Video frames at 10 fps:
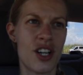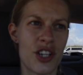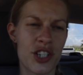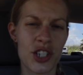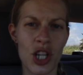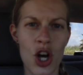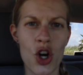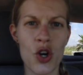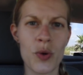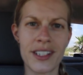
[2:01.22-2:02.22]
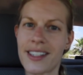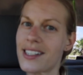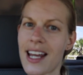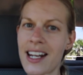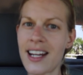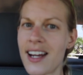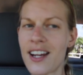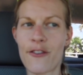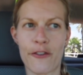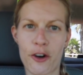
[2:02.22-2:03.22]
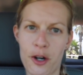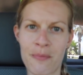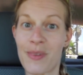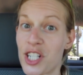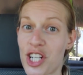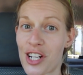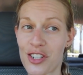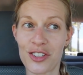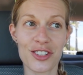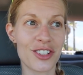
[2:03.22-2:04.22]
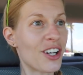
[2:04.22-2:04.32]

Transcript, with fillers: slow and steady, firm but gentle,